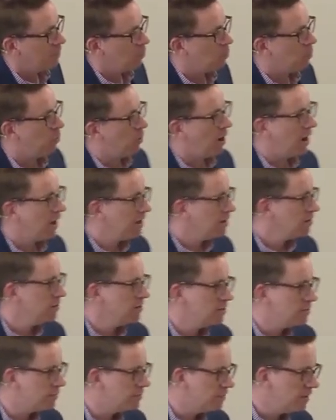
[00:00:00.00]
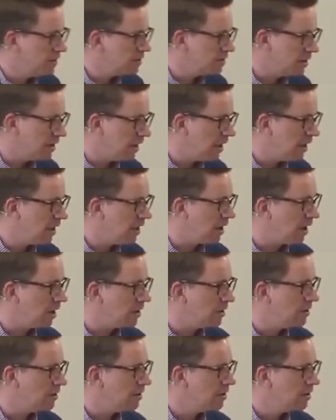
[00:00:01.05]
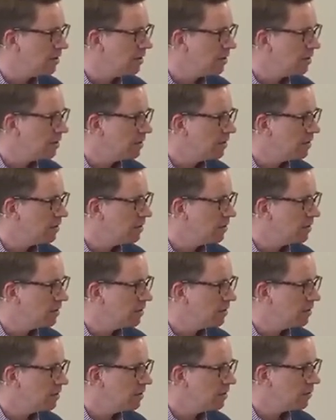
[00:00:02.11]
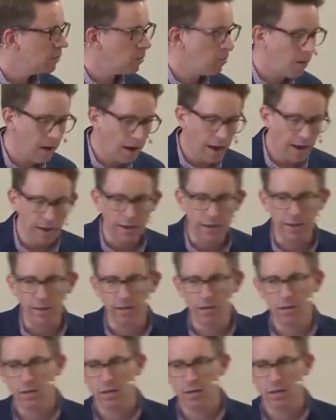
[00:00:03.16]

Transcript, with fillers: But why are they defeated at Ai? Why?